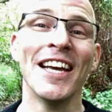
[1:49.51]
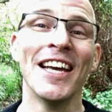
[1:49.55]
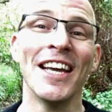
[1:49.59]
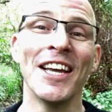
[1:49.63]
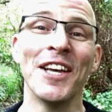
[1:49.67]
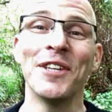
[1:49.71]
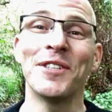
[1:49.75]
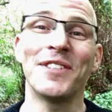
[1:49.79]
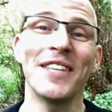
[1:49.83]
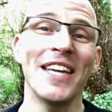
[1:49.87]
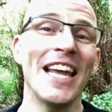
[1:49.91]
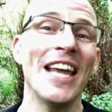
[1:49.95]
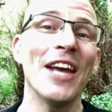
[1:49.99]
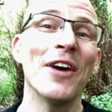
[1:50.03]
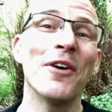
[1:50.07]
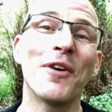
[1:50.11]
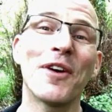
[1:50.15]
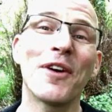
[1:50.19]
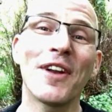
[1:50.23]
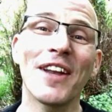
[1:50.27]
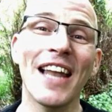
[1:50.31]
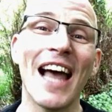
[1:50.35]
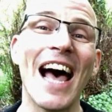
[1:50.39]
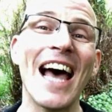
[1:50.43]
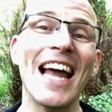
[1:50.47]
You see, he'll
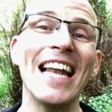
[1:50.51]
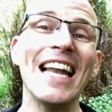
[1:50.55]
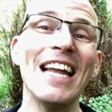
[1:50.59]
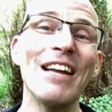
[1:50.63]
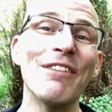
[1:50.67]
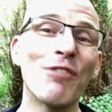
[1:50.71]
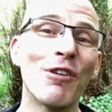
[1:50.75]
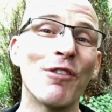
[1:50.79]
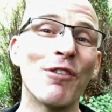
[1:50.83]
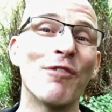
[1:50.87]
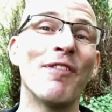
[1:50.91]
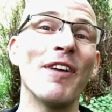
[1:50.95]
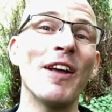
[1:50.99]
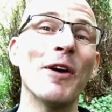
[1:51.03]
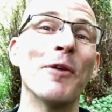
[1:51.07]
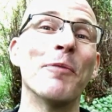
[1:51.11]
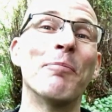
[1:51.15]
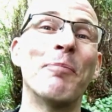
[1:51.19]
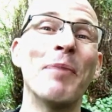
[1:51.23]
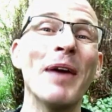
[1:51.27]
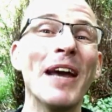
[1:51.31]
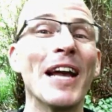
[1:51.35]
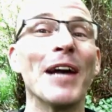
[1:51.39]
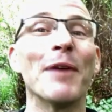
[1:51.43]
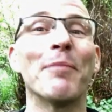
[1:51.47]
gladly reveal
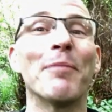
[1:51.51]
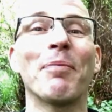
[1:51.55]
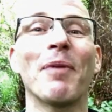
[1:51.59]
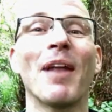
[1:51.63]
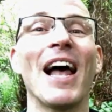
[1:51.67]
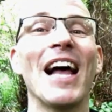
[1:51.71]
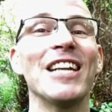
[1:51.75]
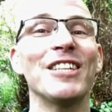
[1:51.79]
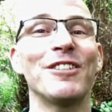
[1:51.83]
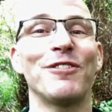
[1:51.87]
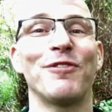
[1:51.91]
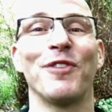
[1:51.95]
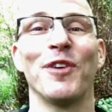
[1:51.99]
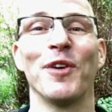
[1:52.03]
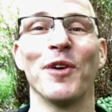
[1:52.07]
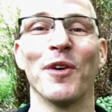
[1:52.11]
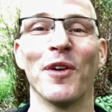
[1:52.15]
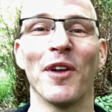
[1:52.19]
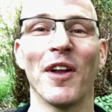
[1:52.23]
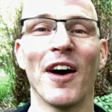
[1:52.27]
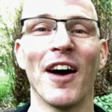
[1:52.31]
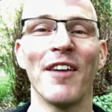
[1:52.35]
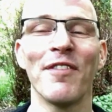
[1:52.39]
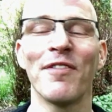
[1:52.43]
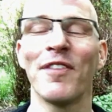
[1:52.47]
bigger plans for your
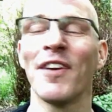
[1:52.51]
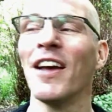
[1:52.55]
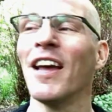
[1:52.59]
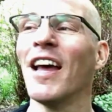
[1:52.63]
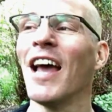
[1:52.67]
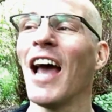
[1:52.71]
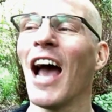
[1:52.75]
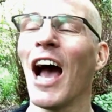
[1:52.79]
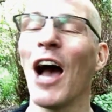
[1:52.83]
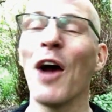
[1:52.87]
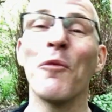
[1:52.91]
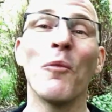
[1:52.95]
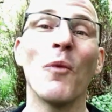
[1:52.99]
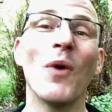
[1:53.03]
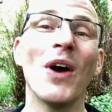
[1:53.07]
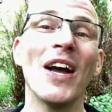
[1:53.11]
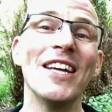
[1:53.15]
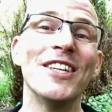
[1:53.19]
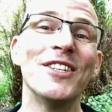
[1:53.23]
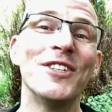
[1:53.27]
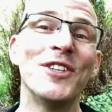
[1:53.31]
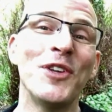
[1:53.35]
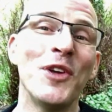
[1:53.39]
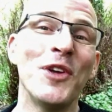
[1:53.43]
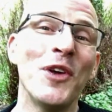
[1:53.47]
life and
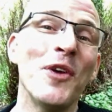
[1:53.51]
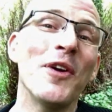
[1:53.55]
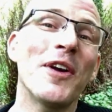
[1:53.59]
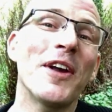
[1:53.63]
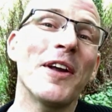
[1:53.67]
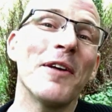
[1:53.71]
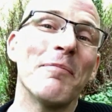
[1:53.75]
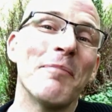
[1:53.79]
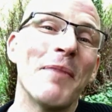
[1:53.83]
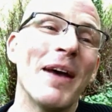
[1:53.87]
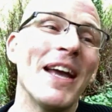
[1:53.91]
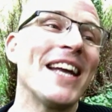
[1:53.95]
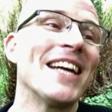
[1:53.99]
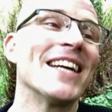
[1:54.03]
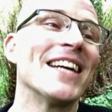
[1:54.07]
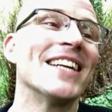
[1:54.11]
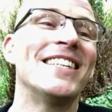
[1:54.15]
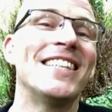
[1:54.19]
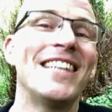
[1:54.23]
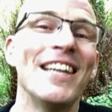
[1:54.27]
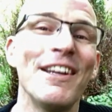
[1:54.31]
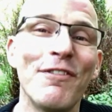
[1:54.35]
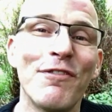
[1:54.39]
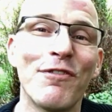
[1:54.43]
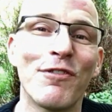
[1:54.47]
ways you can make a
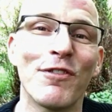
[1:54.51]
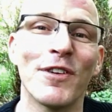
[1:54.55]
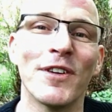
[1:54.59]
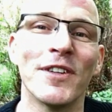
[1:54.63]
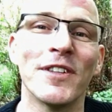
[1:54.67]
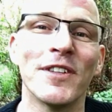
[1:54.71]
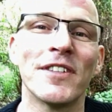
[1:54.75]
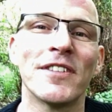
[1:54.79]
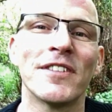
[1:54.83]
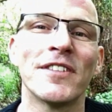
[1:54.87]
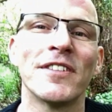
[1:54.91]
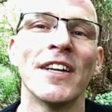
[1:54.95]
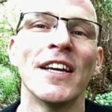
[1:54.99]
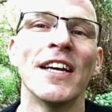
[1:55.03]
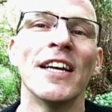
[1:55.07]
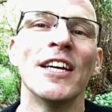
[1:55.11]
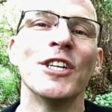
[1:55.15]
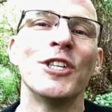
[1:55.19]
difference,